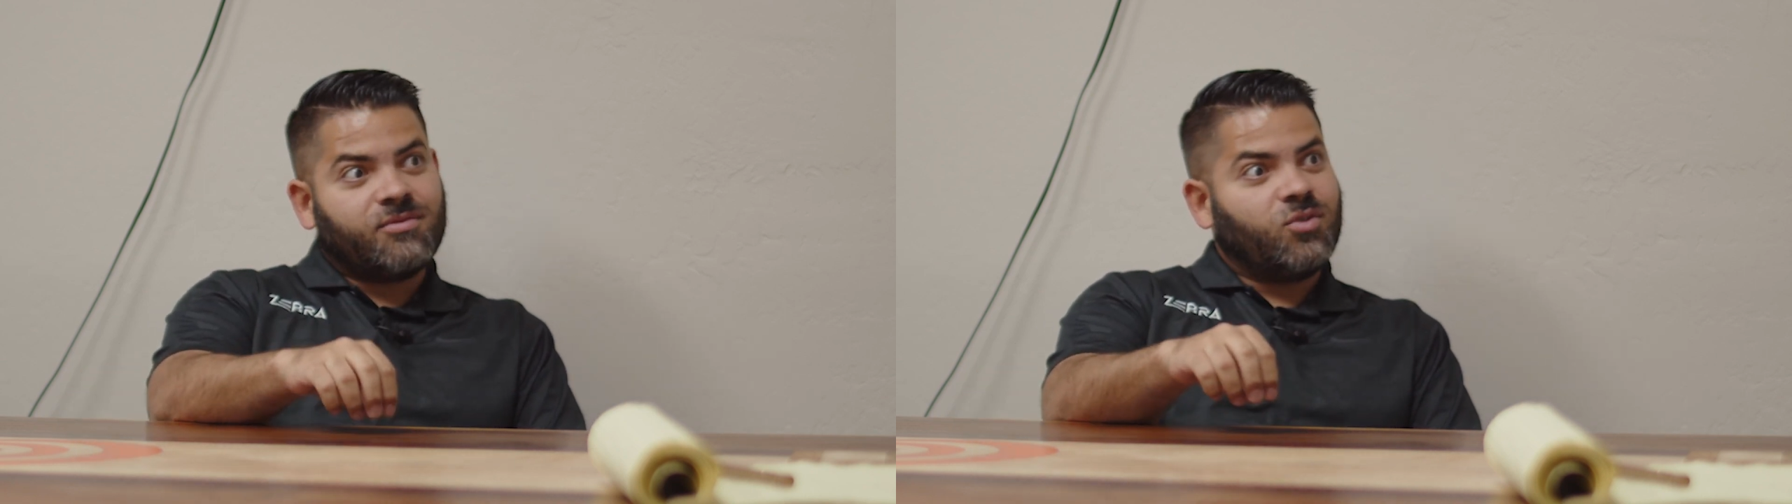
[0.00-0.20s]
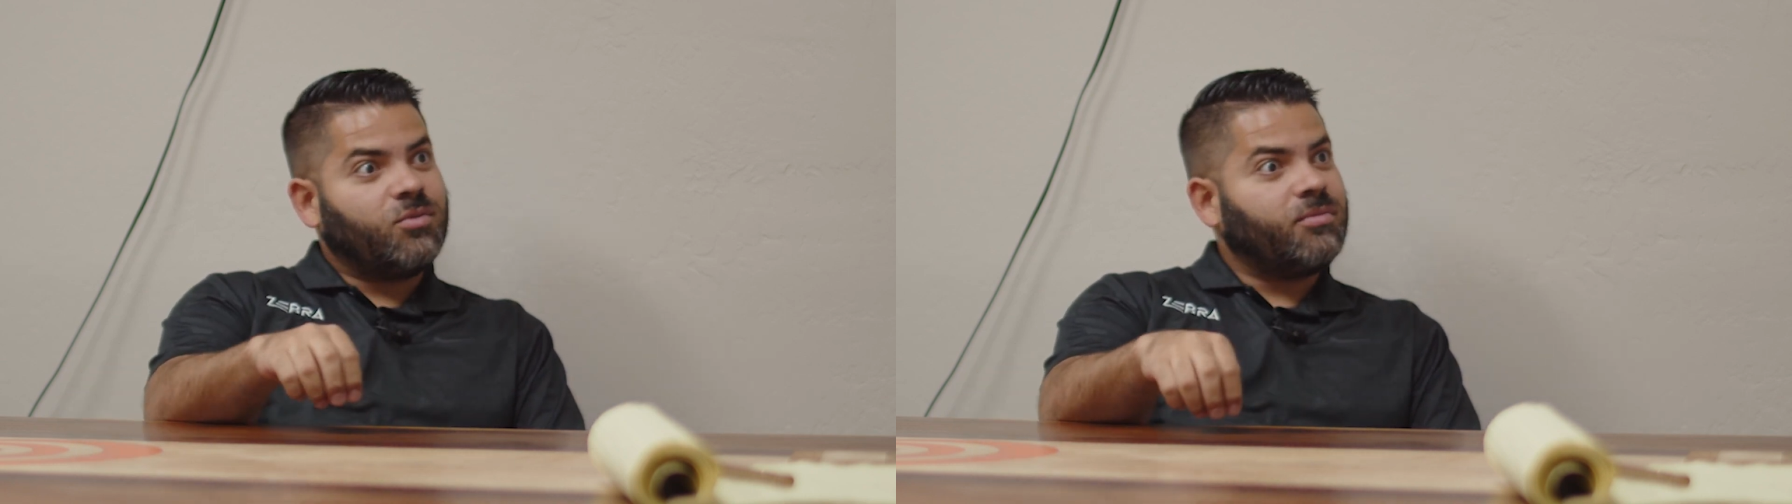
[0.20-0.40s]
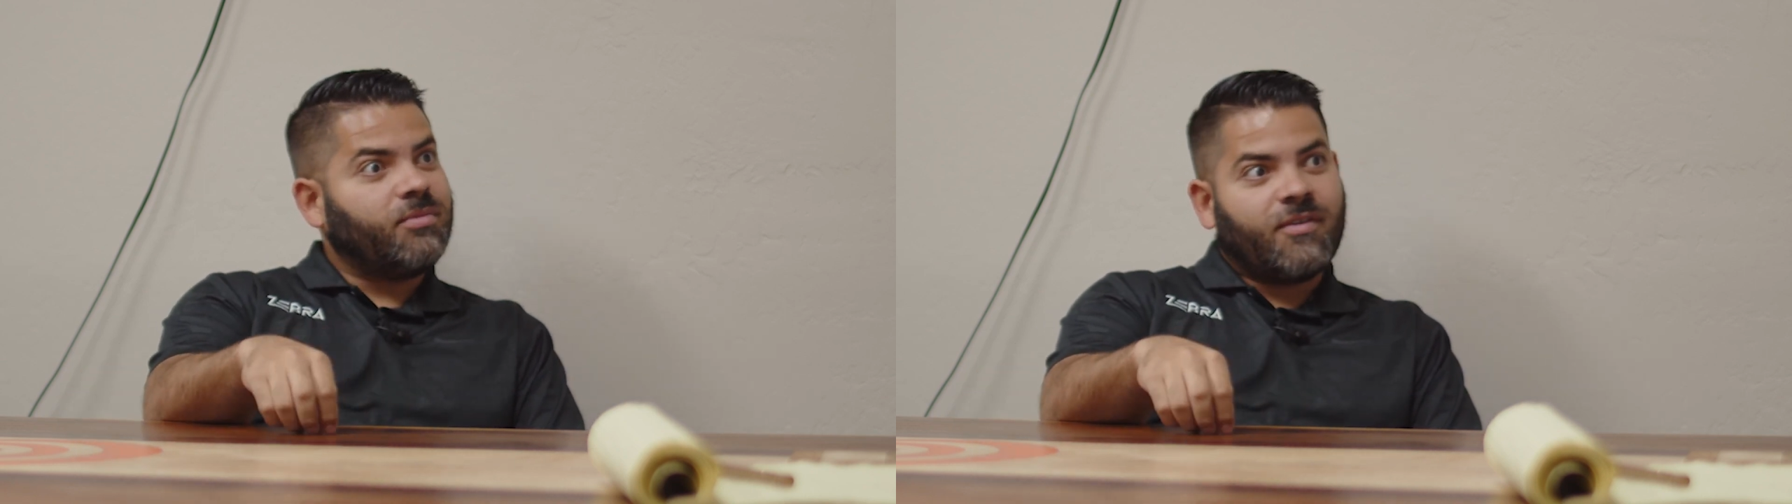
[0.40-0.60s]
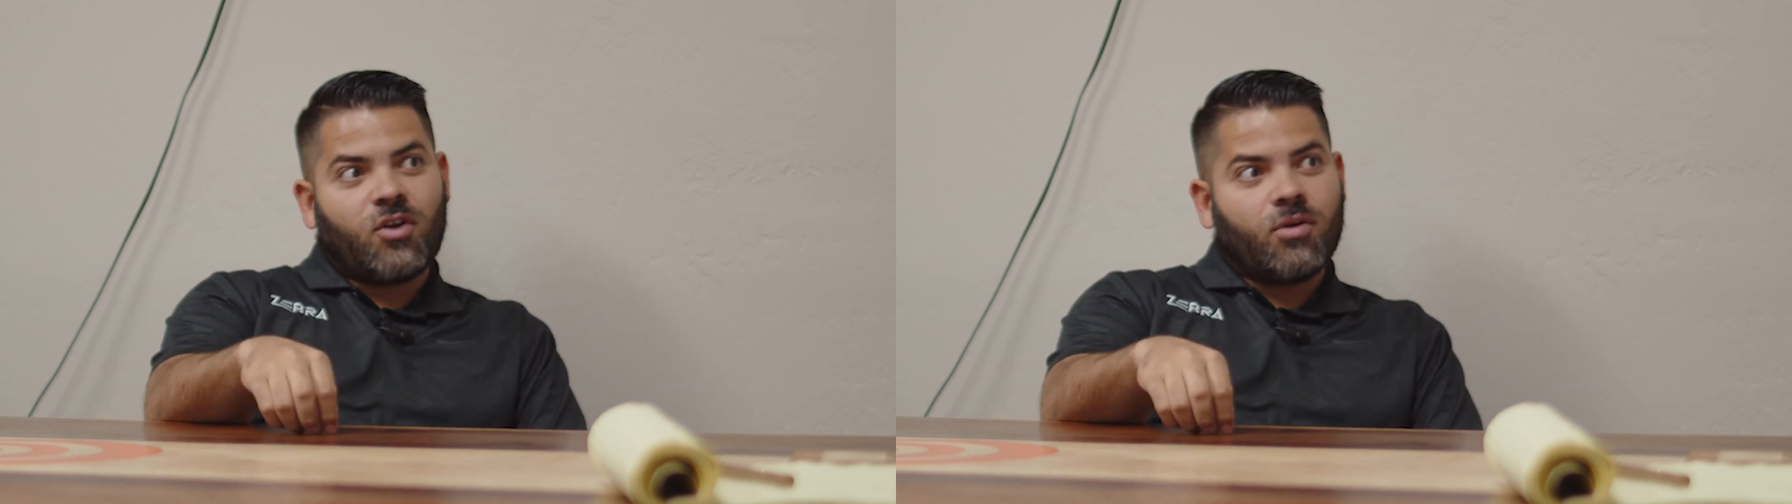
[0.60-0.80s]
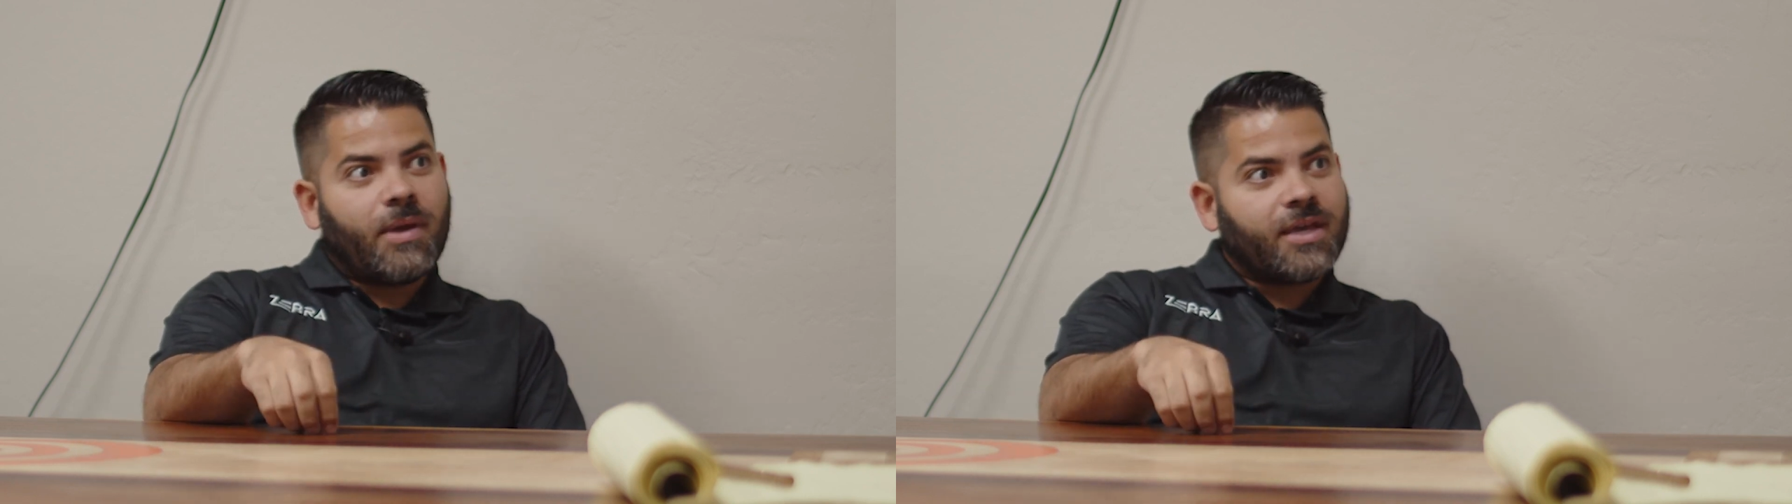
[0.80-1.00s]
do my
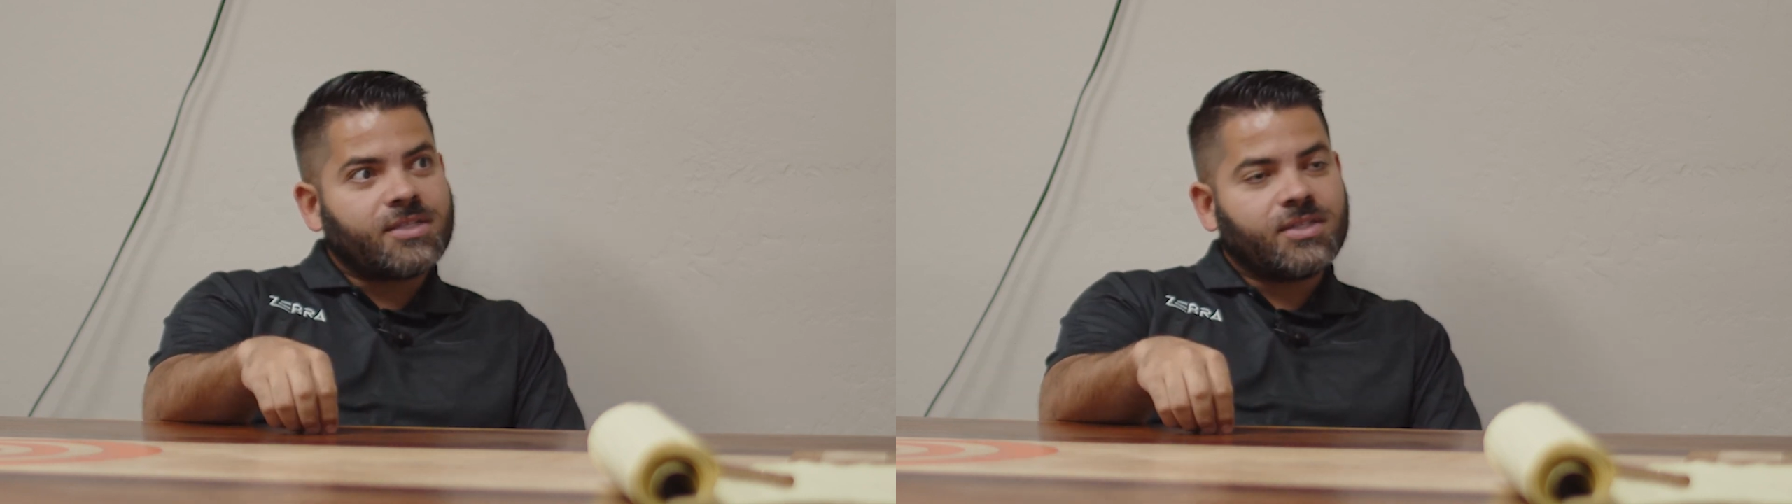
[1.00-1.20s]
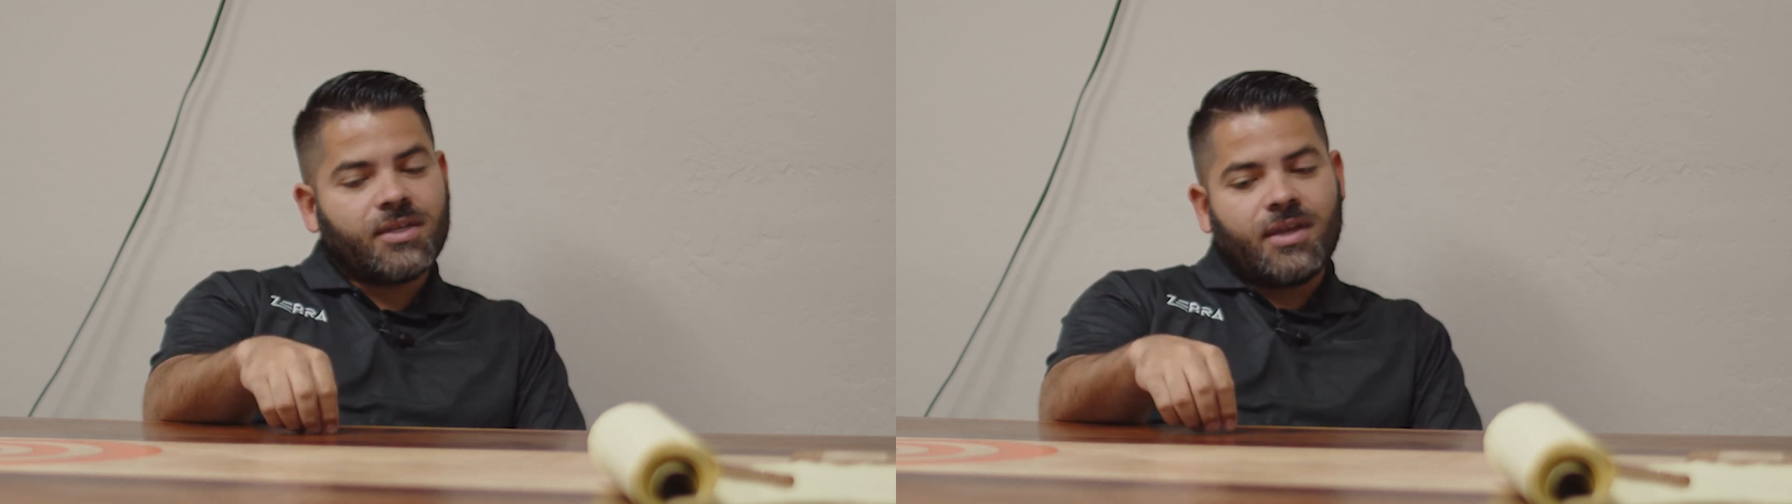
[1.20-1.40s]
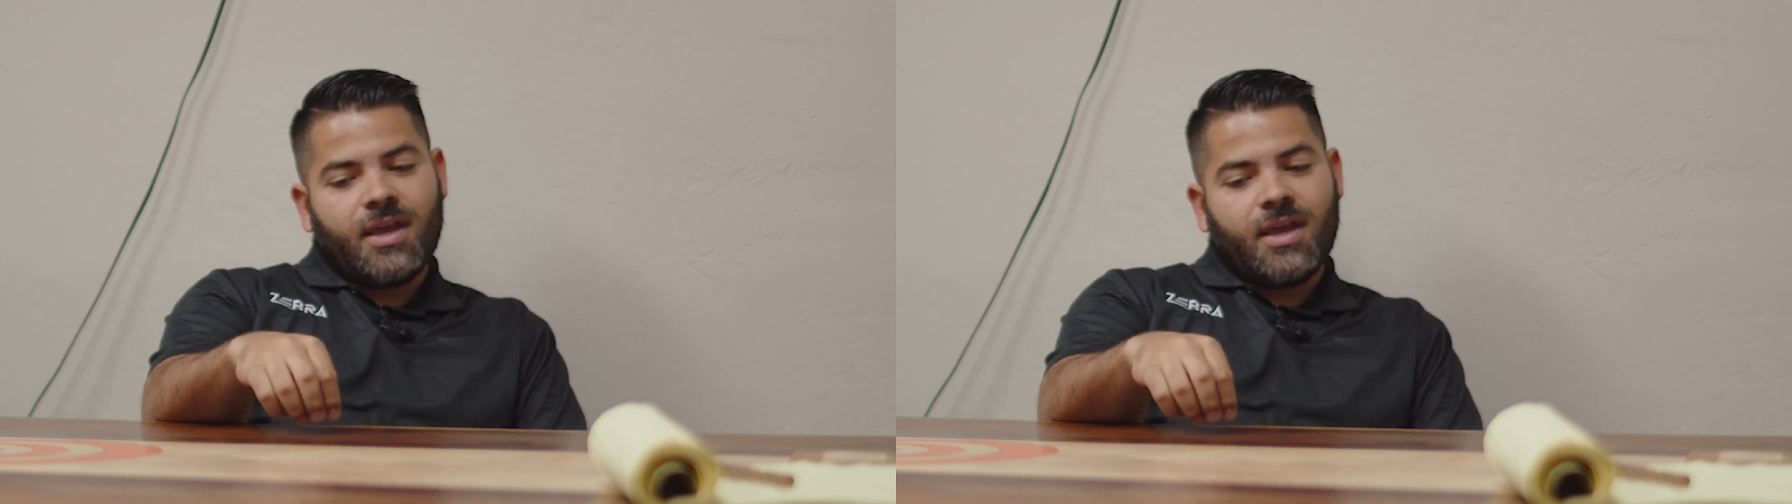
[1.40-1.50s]
very best,